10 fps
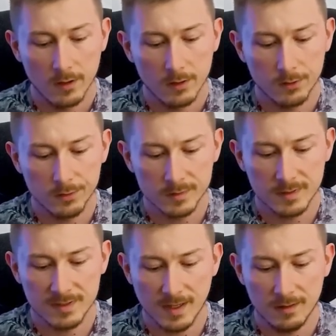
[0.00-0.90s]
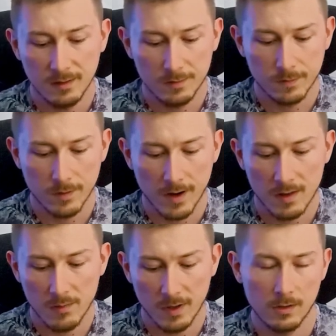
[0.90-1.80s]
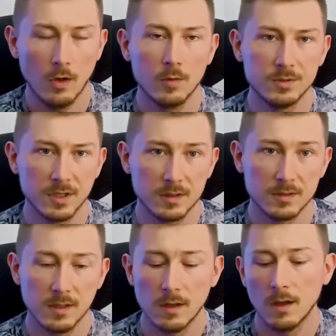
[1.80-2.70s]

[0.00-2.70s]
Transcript: use this ending for animate objects.